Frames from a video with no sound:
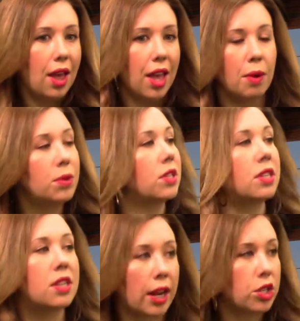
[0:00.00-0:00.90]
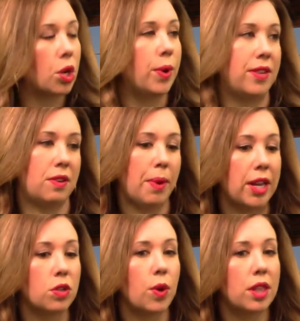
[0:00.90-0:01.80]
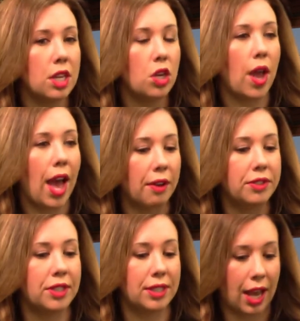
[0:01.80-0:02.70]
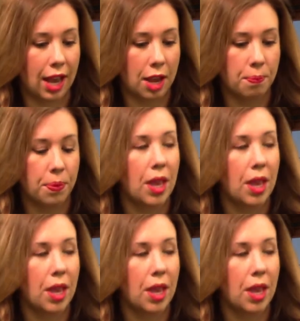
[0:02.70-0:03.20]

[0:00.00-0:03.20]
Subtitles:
it was such a waste of money. So I think you have to say,